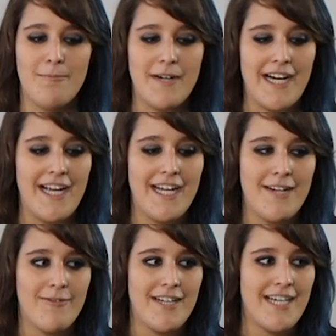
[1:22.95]
But
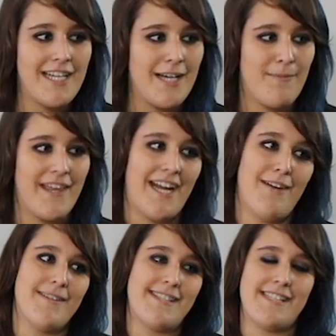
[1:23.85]
it would end up that
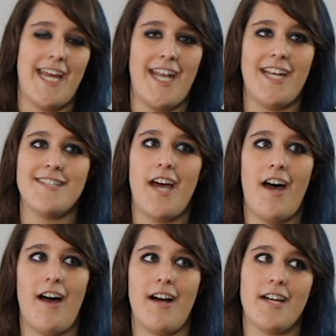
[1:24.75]
I would sit and
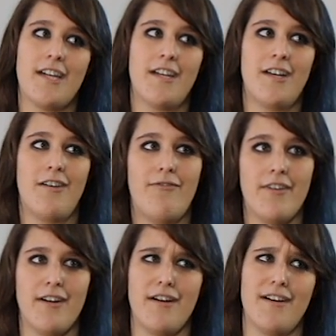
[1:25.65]
talk
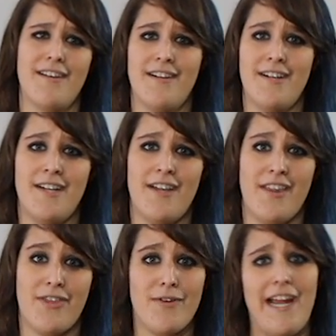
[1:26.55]
for
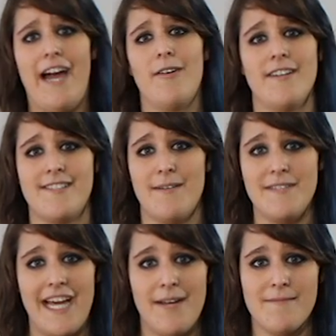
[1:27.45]
3 hours
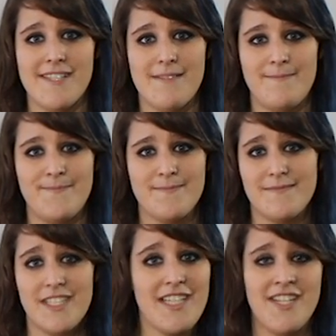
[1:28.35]
sometimes,
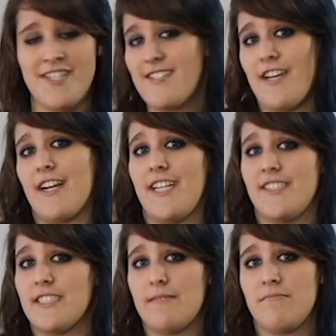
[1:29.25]
just talking
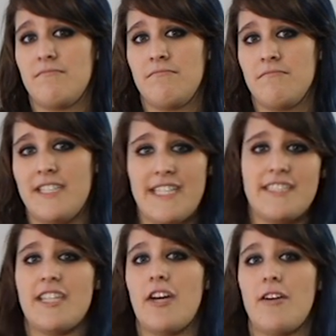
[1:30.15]
to him, getting
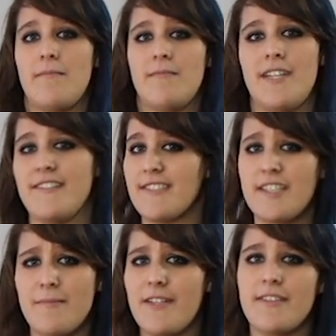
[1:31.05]
to know him. He's a
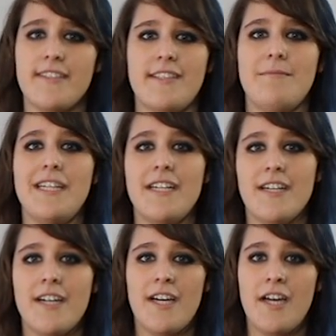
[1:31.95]
little bit older than me,
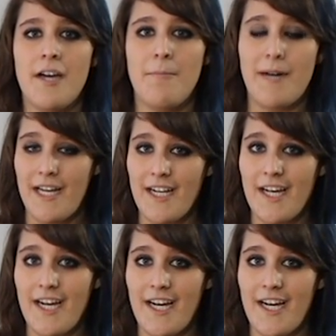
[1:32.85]
but